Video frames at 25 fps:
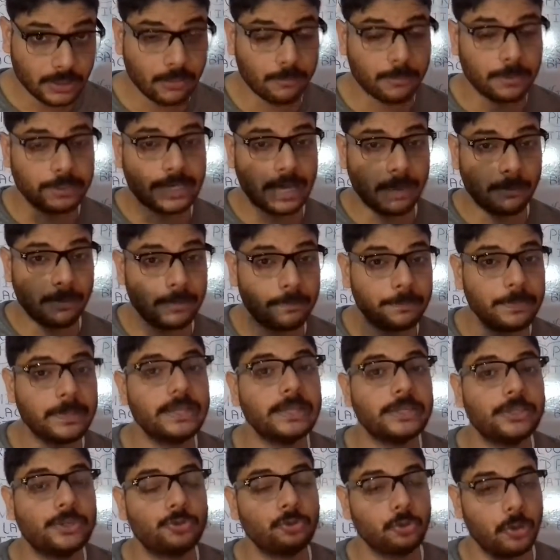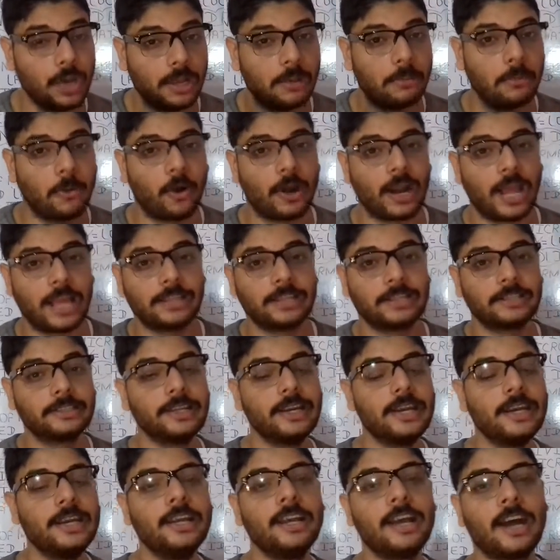vitamin B12, or either
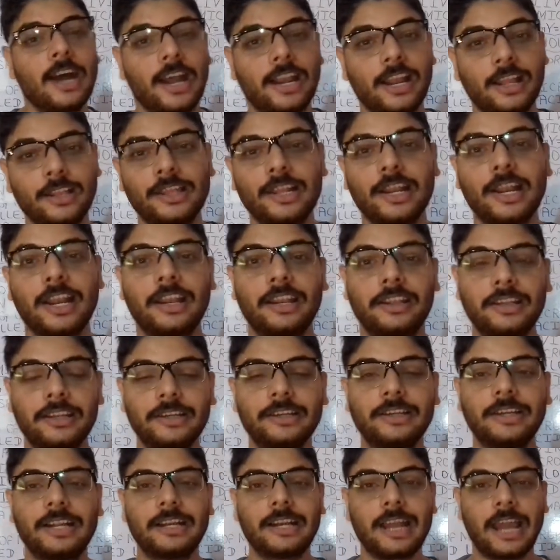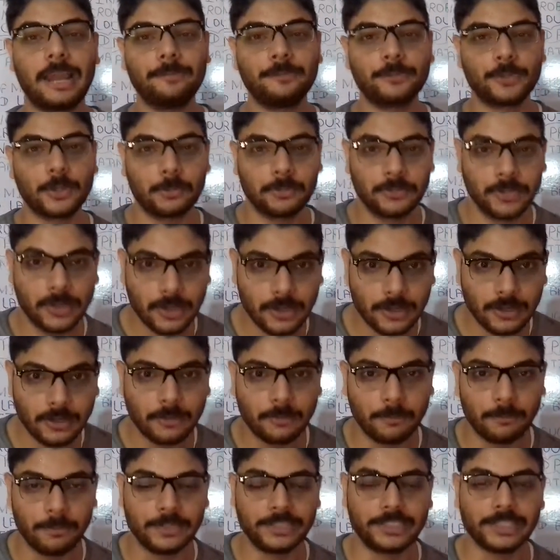the another types of the
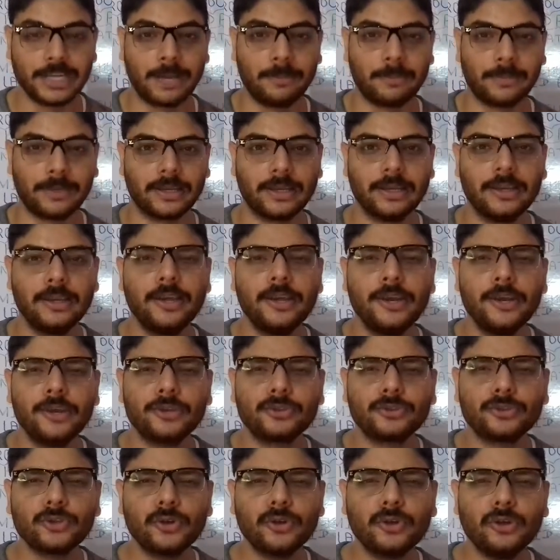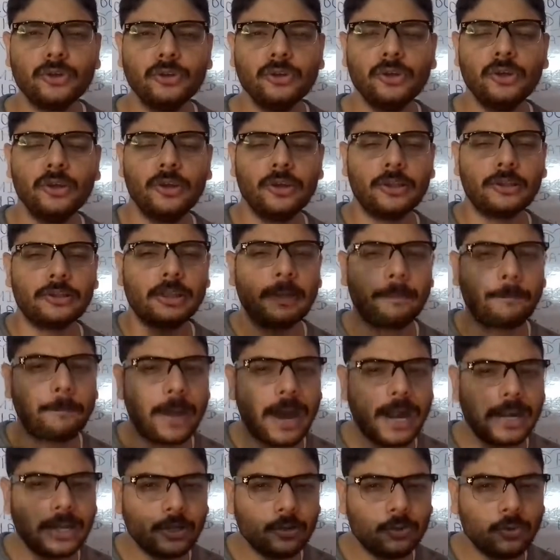vitamin. So the
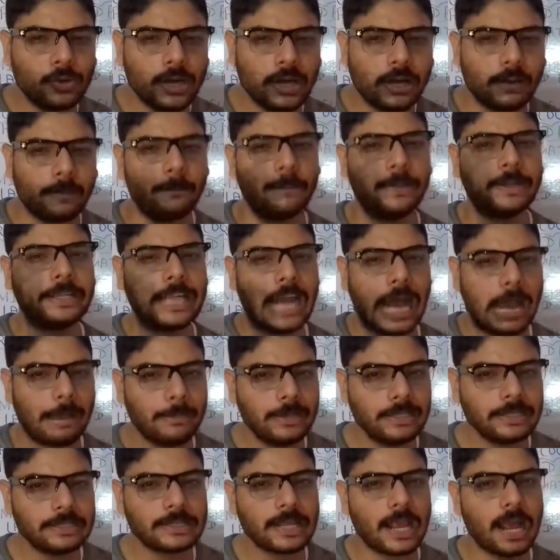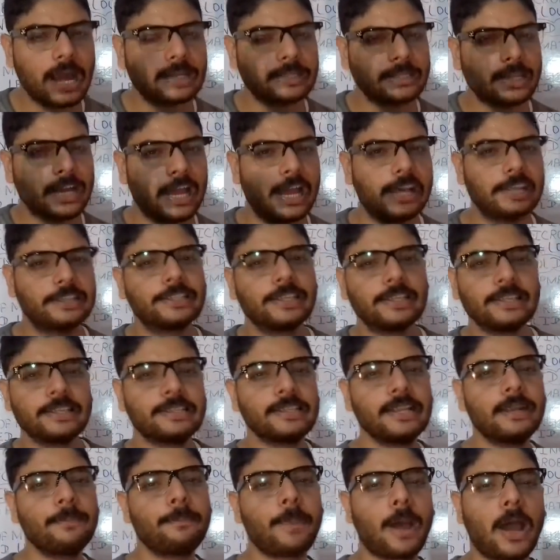particular vitamins are the
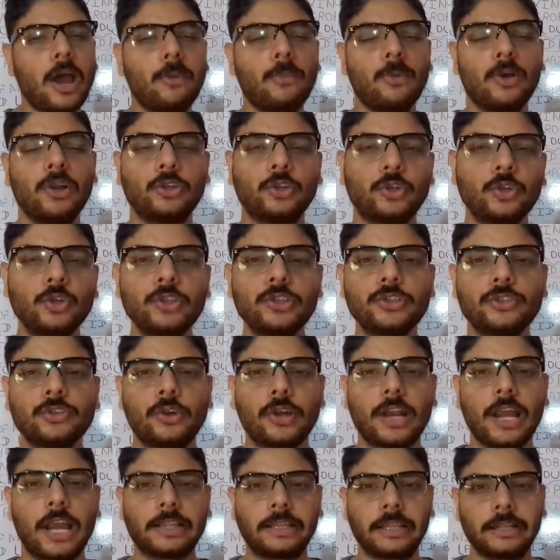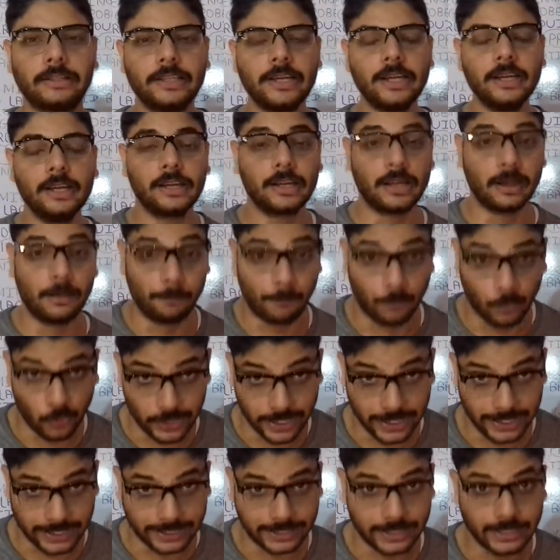essential biomolecules or either the
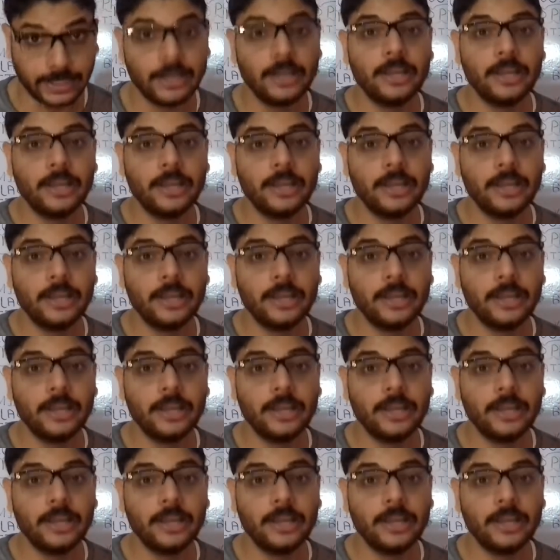component